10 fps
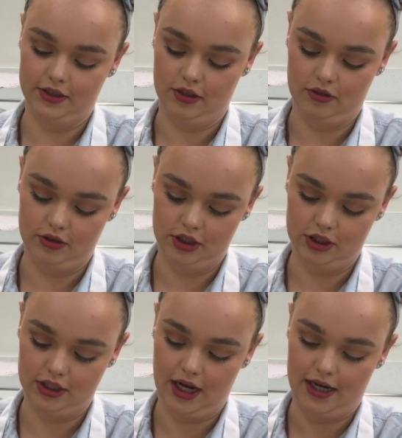so she
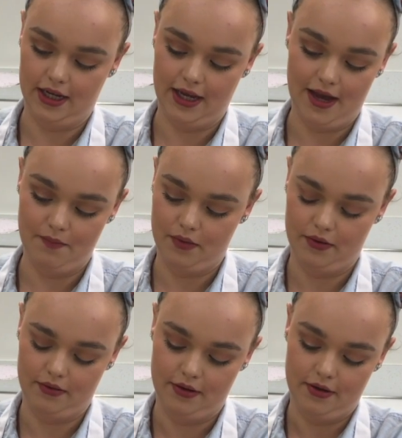just kind of kept
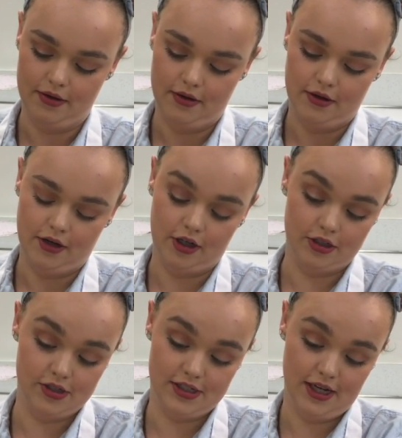her
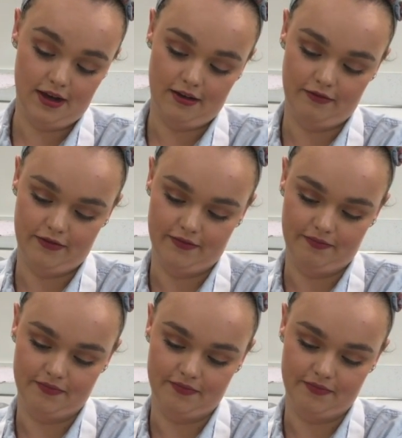stuff